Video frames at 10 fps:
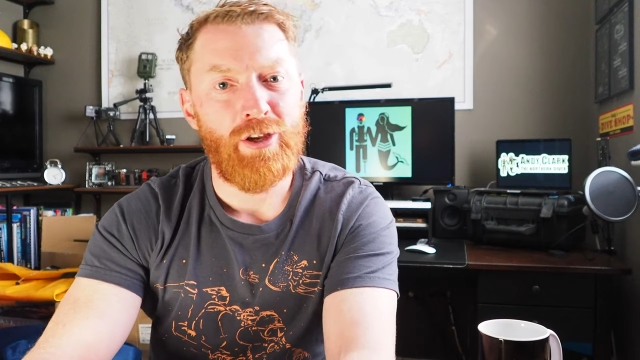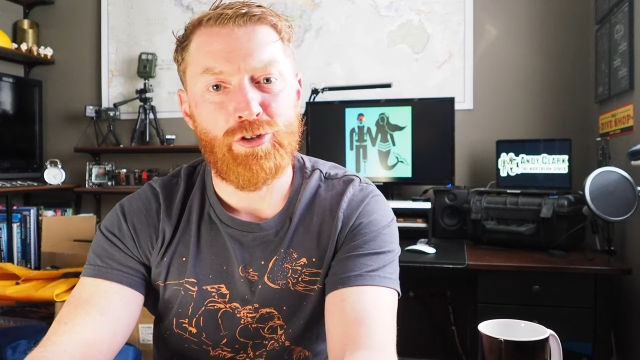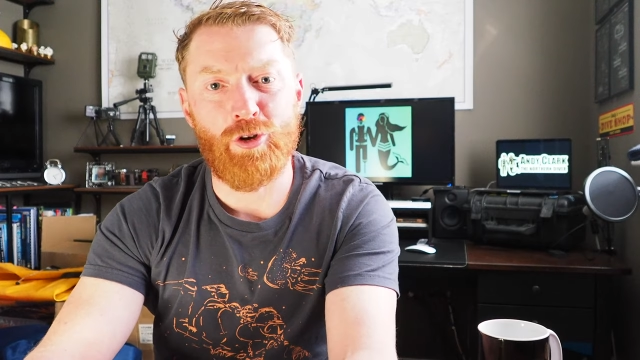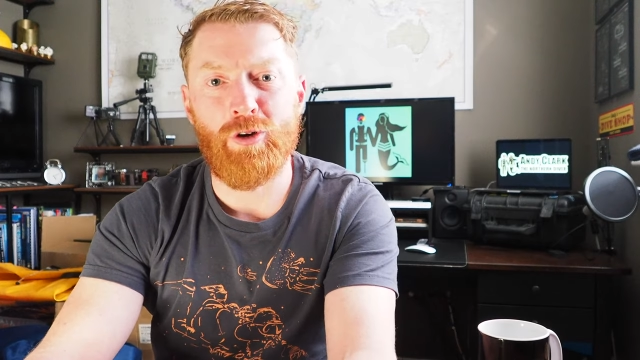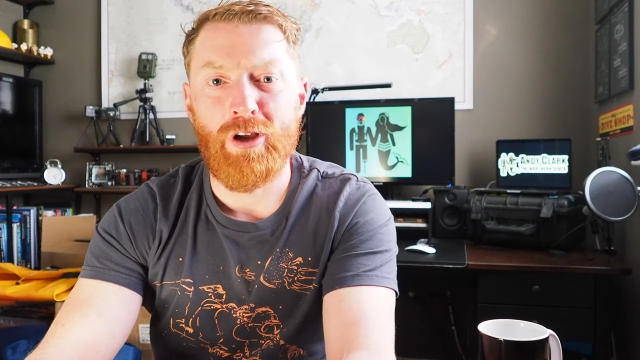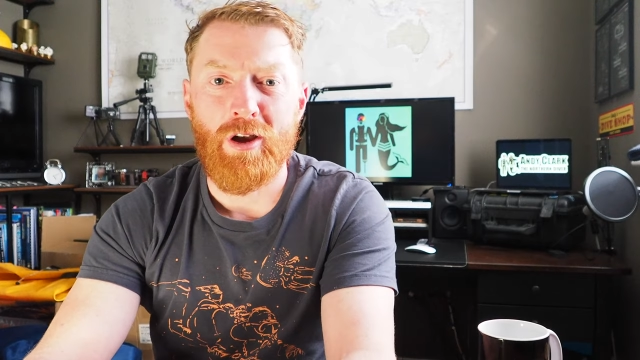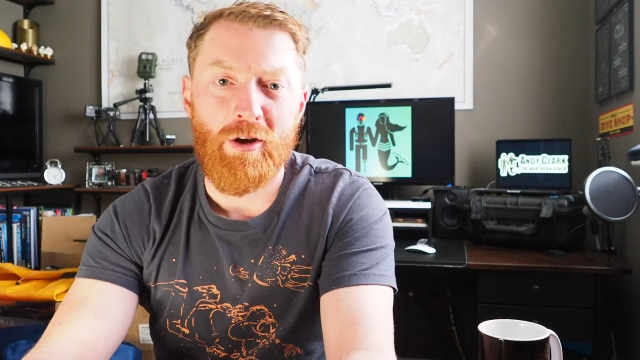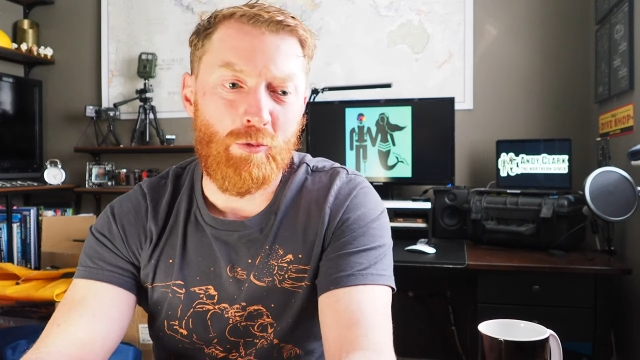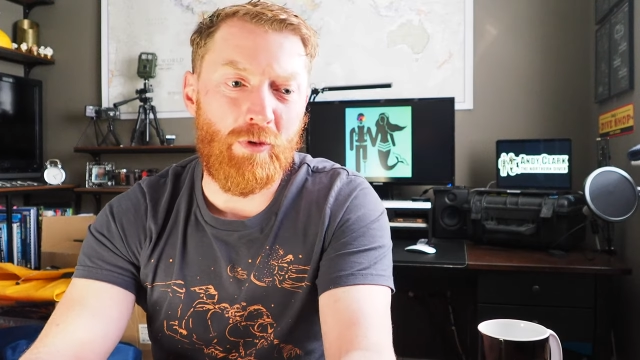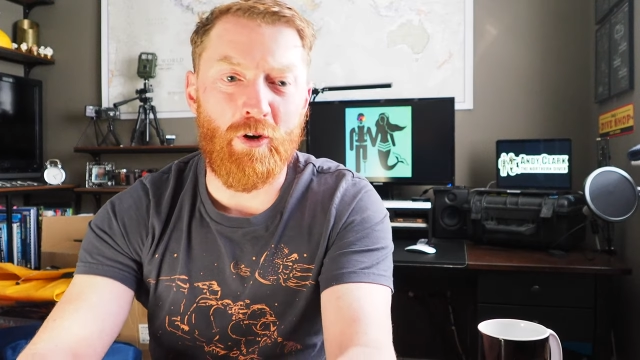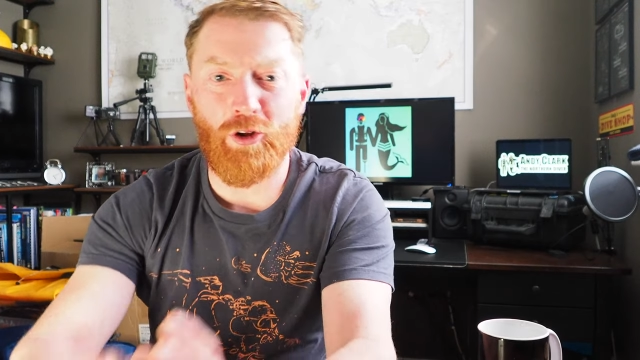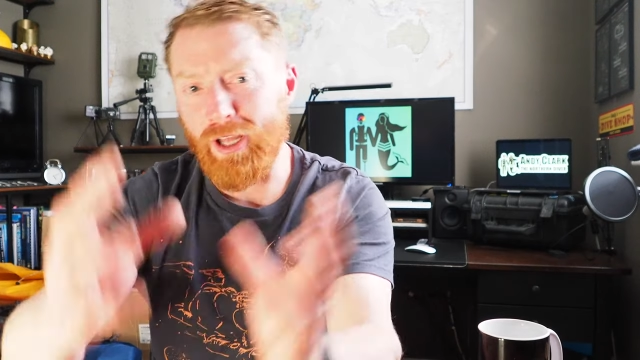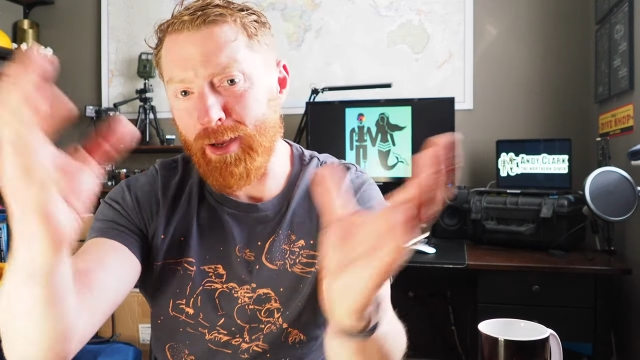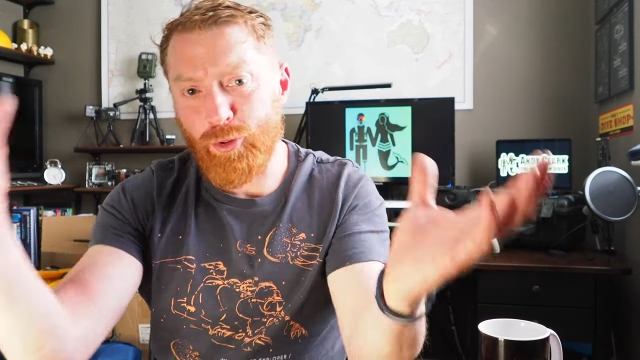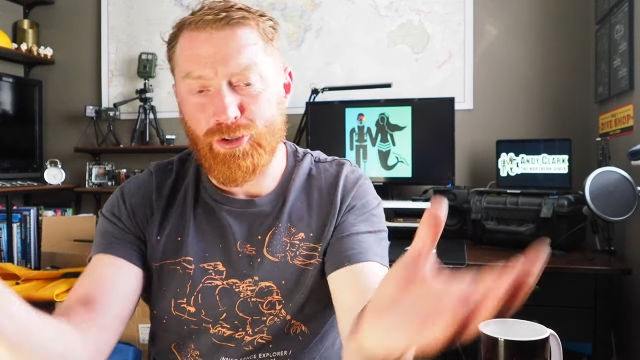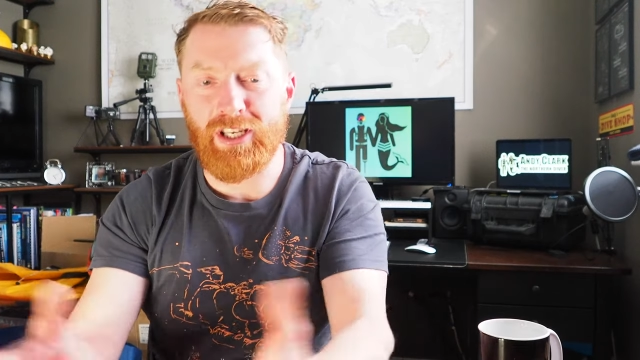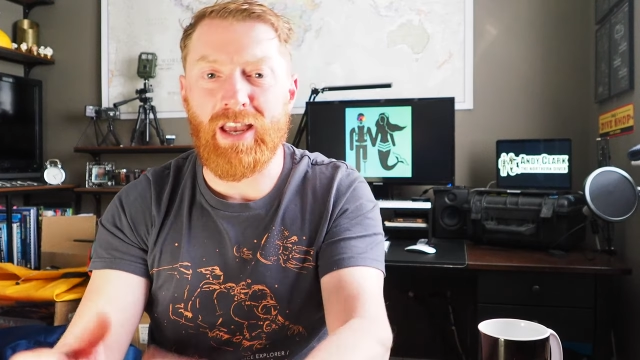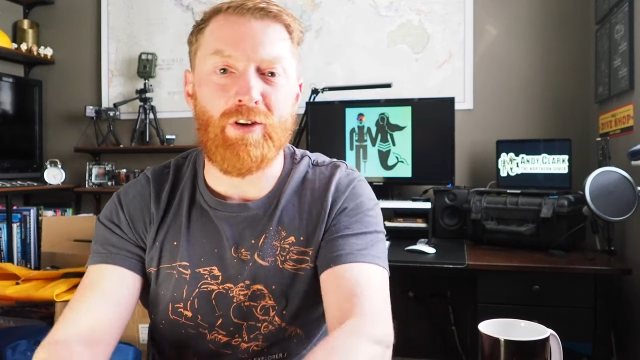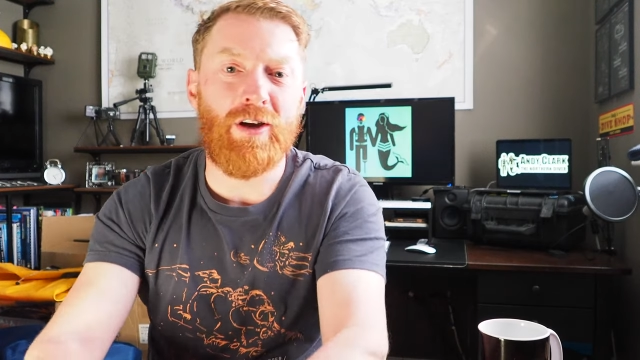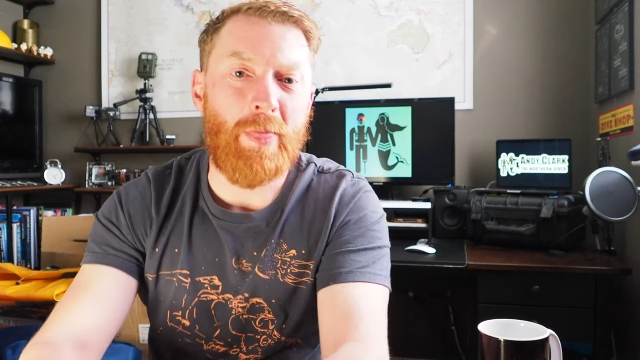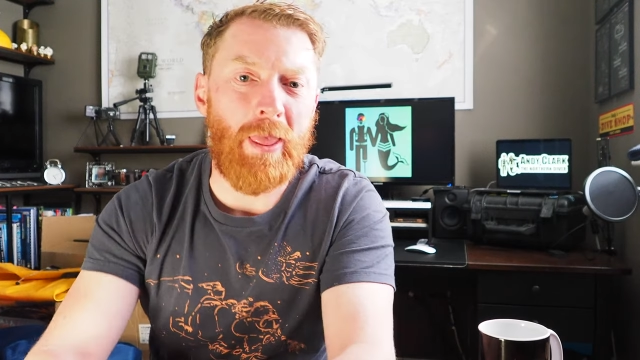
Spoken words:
So with all that put together,